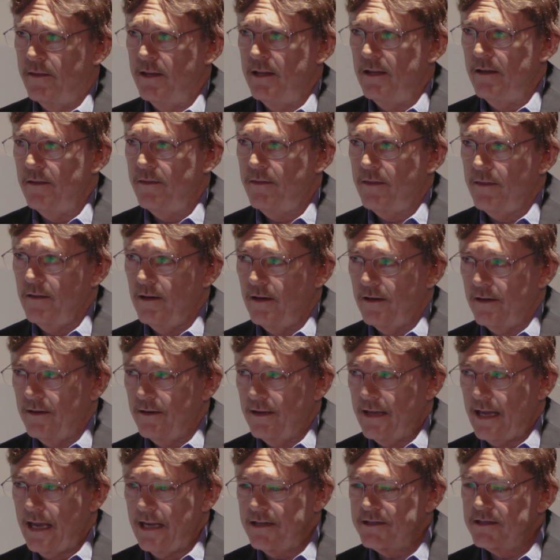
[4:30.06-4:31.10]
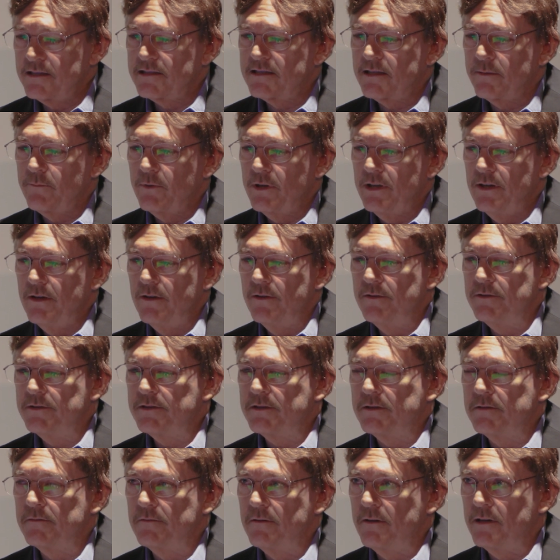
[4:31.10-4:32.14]
The agents that we
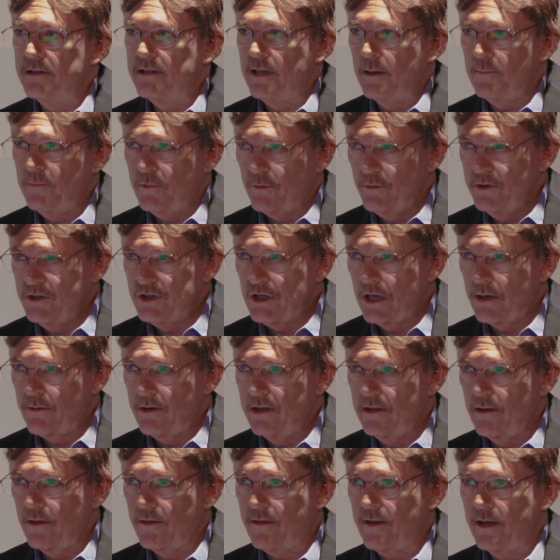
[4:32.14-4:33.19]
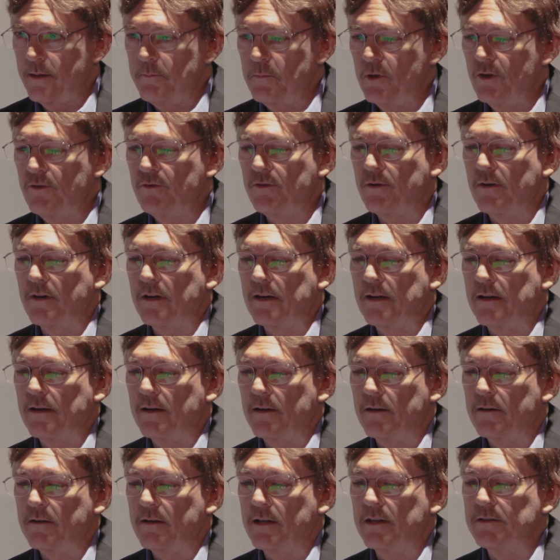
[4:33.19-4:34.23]
used to attempt to regenerate the thymus
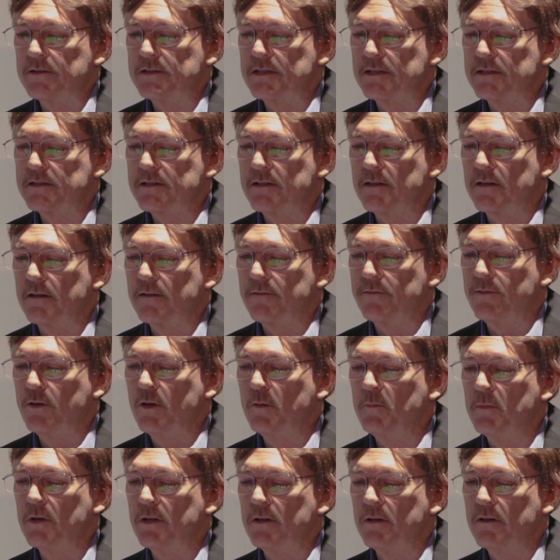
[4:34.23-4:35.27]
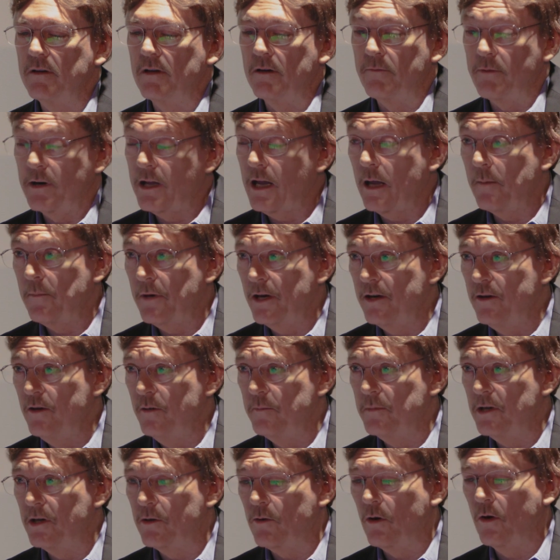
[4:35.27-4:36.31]
consisted of recombinant
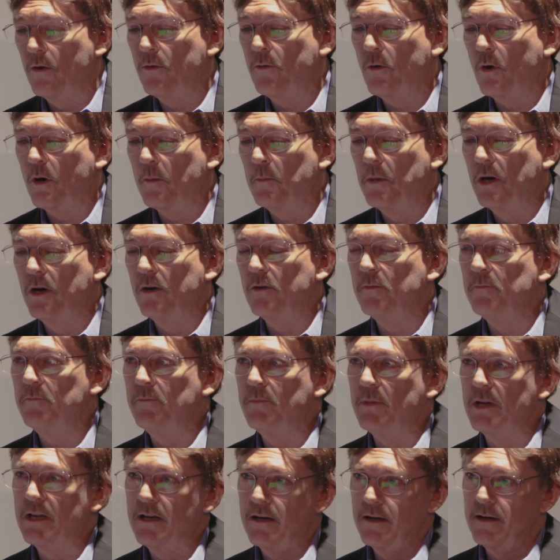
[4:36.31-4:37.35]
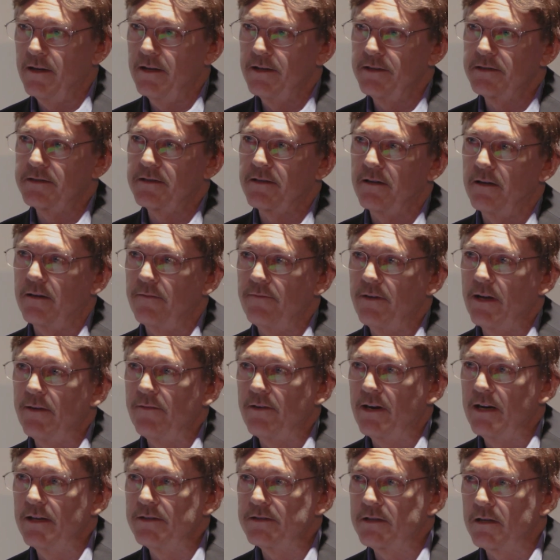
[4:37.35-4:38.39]
human growth hormone, because of
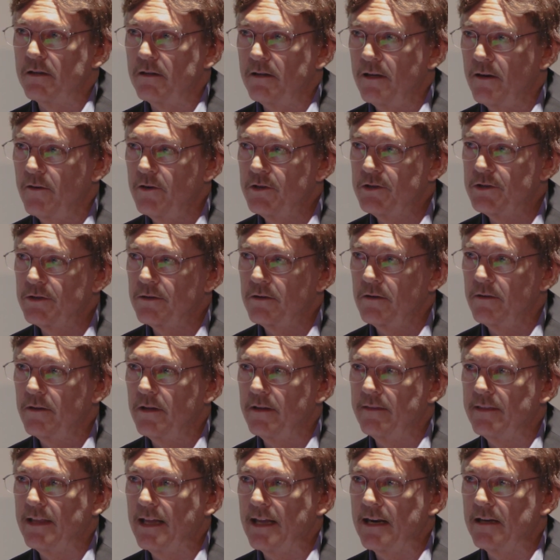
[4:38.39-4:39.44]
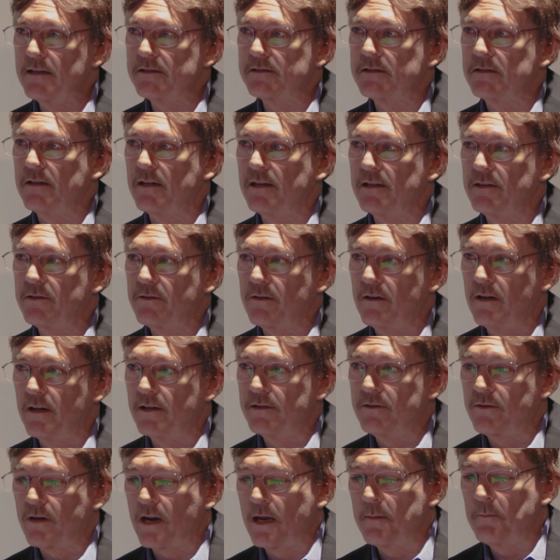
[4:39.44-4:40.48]
evidence in the literature that that is a
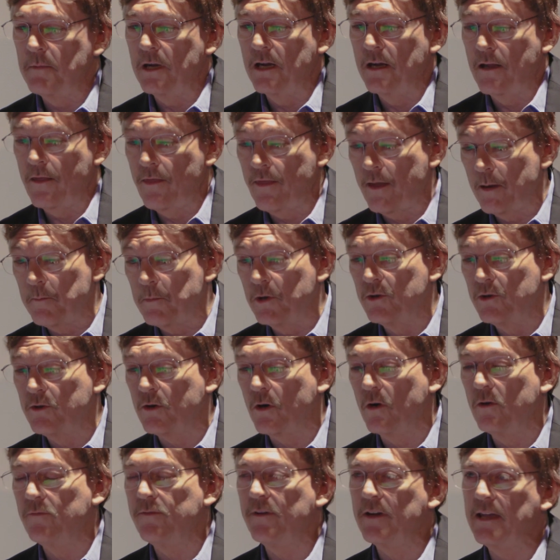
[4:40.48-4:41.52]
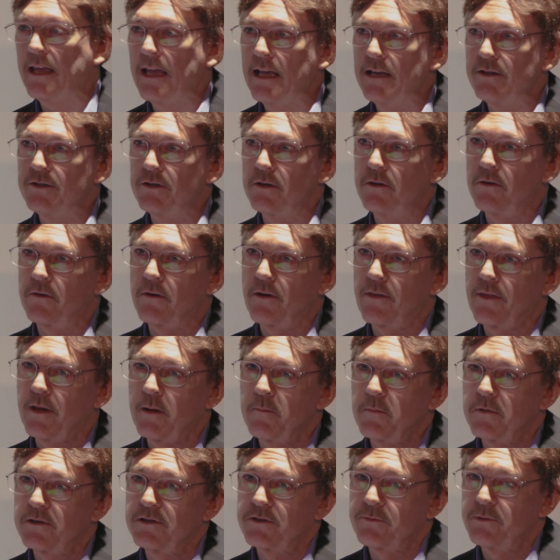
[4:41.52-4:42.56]
thymotrophic agent or a
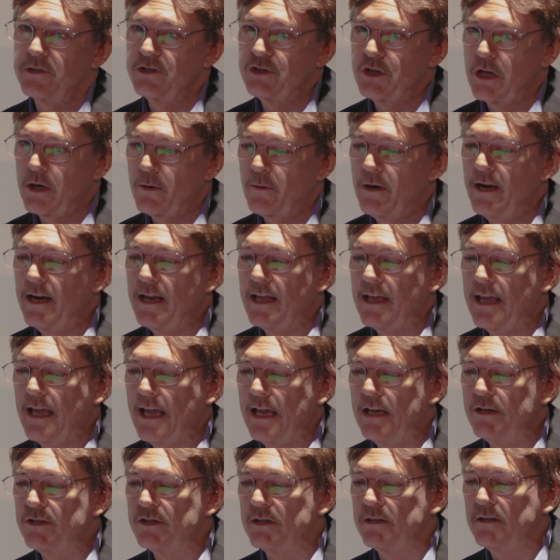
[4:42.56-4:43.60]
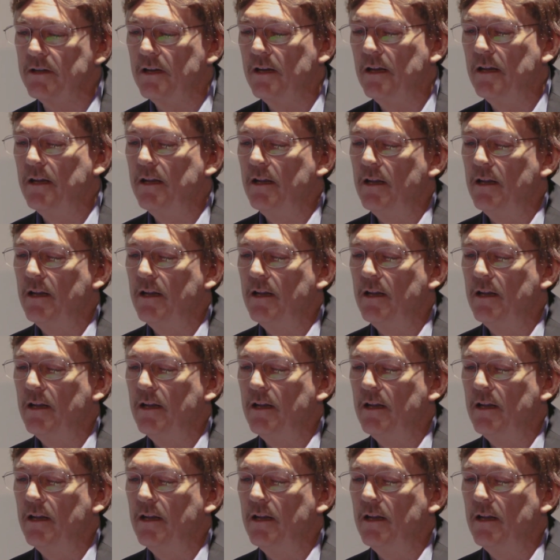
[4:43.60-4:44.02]
thymus-regenerating agent,